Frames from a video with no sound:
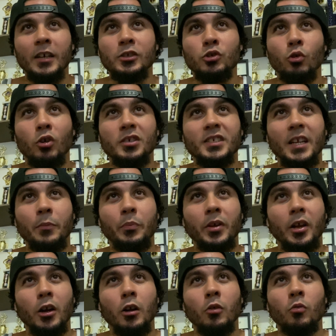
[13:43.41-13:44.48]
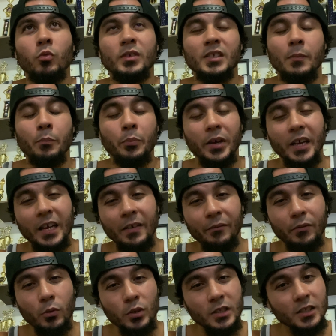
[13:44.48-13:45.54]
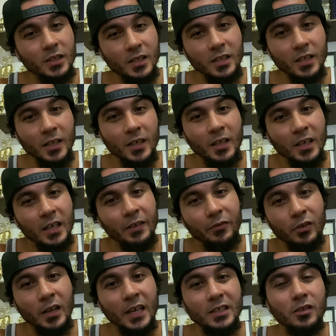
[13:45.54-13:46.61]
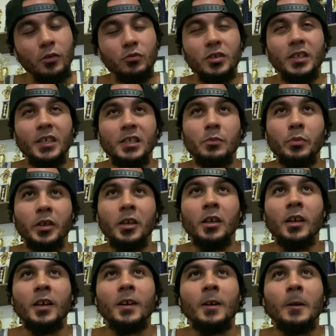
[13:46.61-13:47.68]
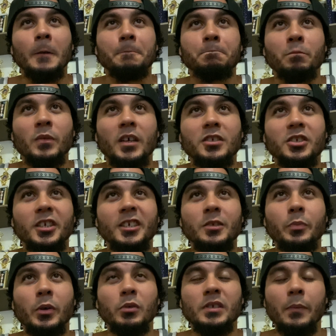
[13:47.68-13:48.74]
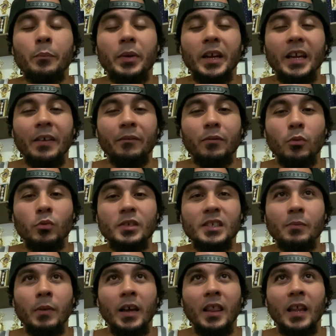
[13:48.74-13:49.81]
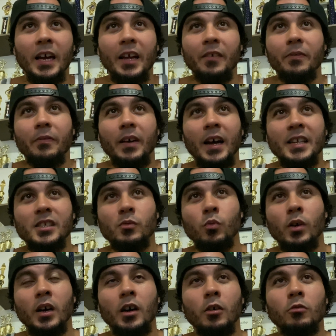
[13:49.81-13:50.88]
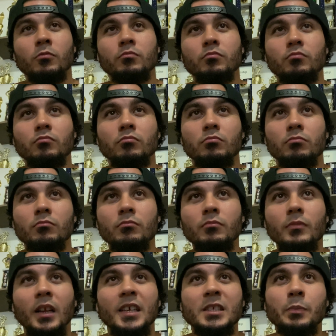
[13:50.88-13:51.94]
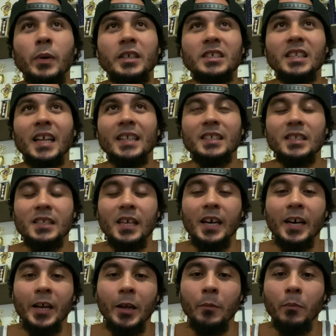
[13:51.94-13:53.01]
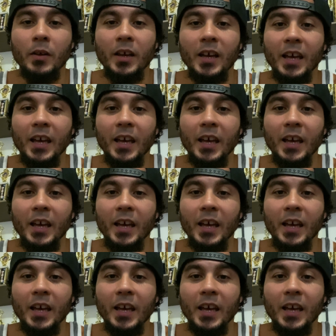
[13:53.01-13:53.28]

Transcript: George St. Pierre was a big influence. If you guys know GSP. GSP was a big influence in my life as well, especially at the time.